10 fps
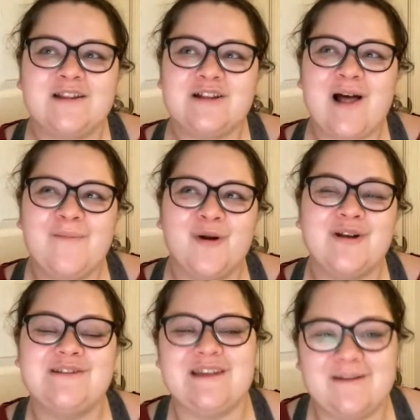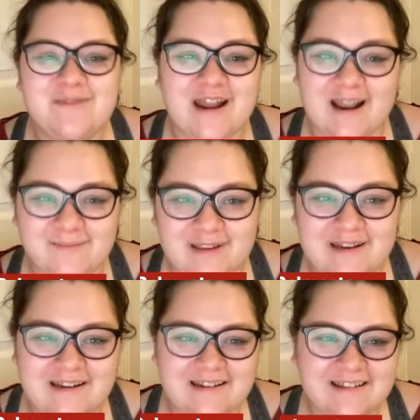that's a lot more deep than I
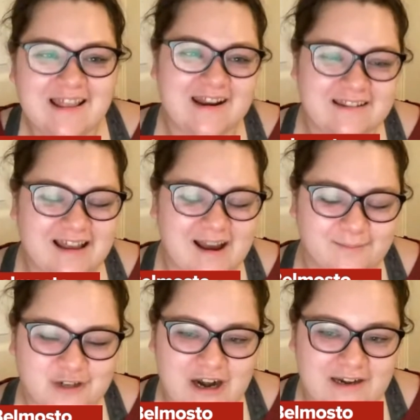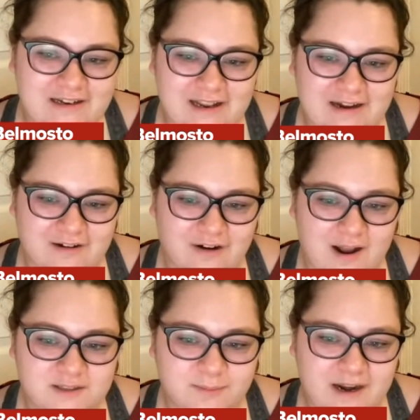mean than I, I'm trying to get
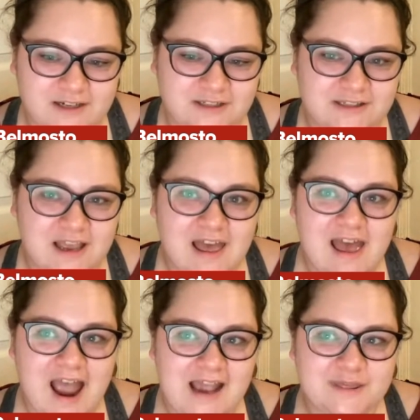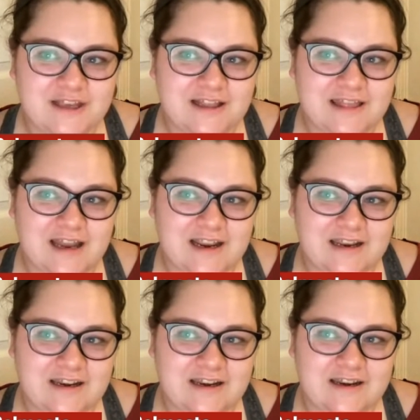across, but I just I think that
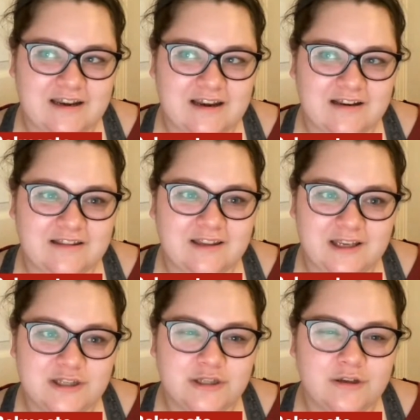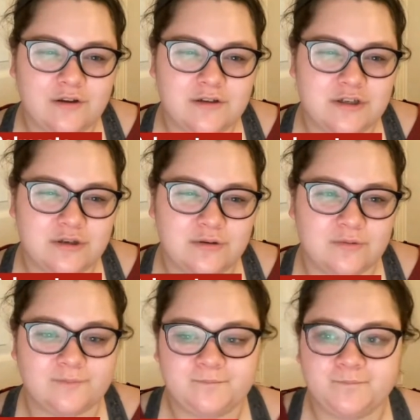it leads
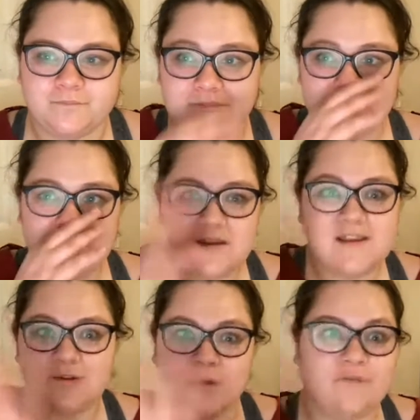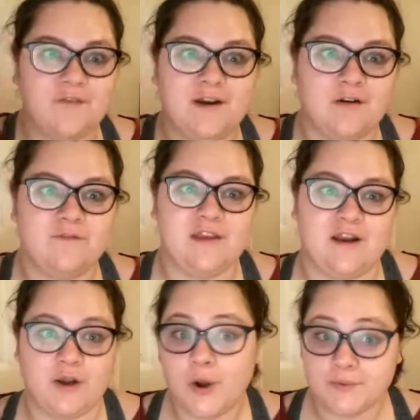to a sort of fear of the
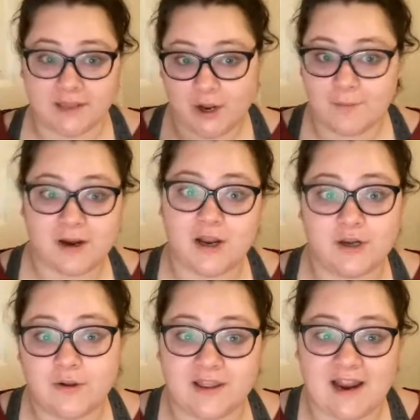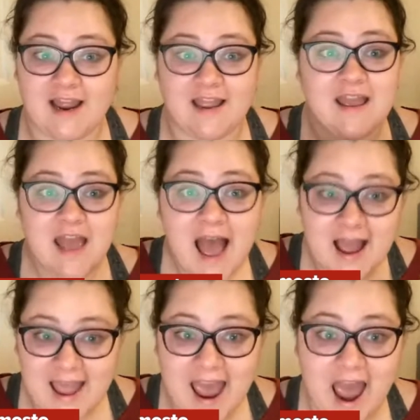unknown like oh my god no like i
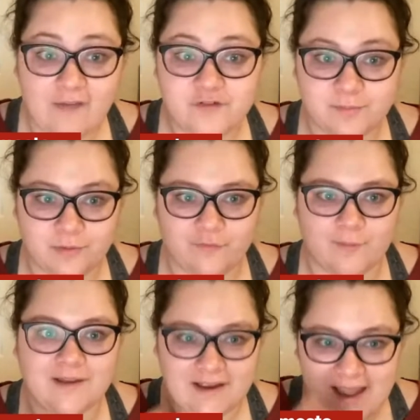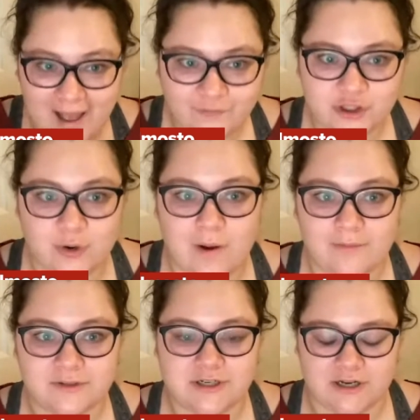i have to perform like i have to go
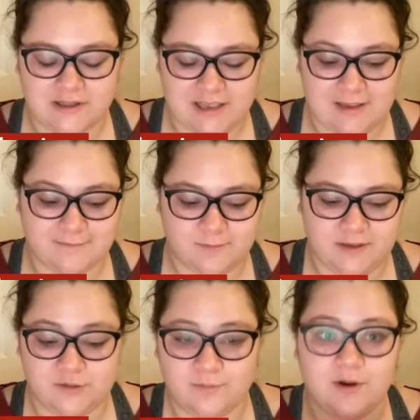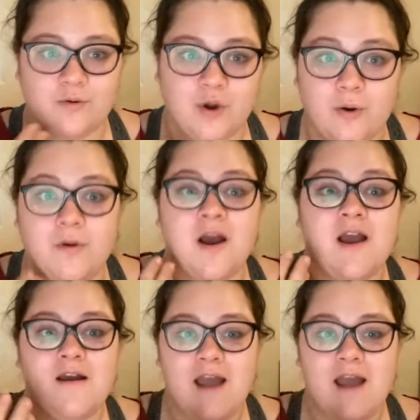out and start the games because we don't know